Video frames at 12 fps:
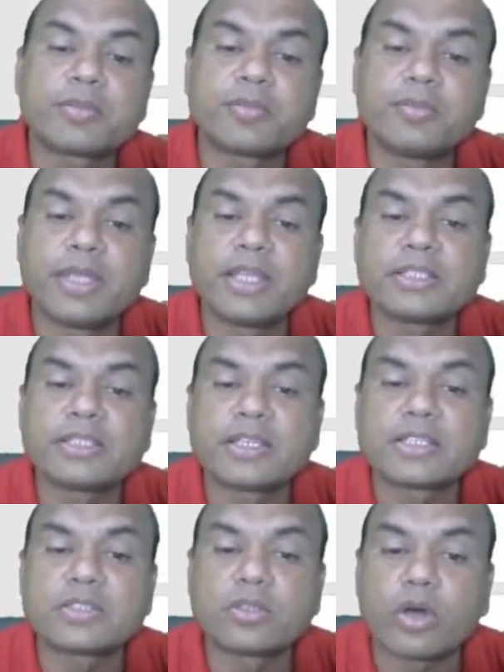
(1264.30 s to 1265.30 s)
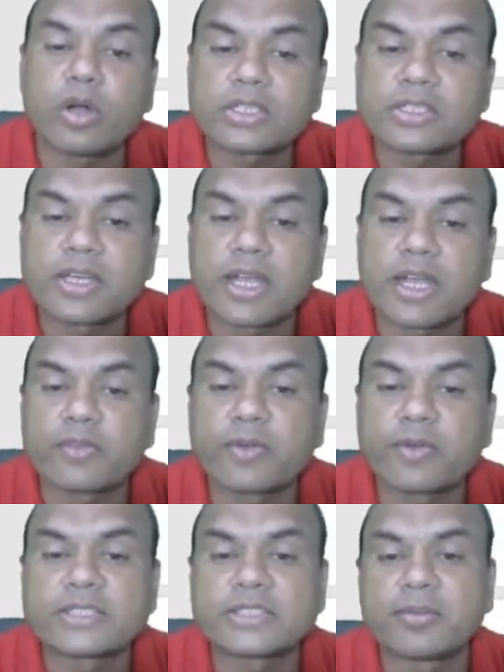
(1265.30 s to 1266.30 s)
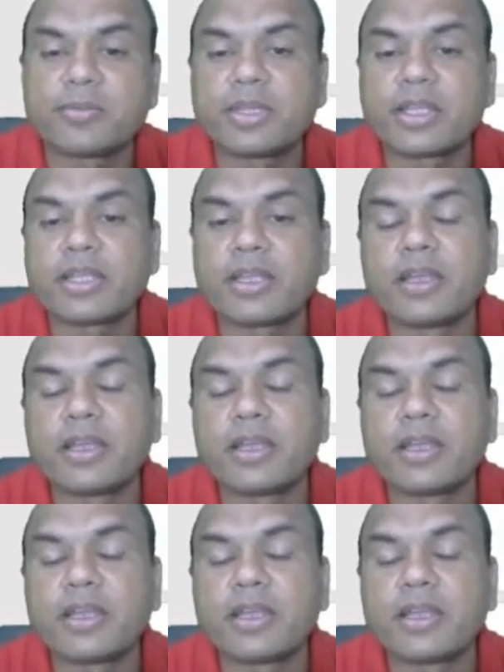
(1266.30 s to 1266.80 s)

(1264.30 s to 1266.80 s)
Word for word: means it is not stratified sampling.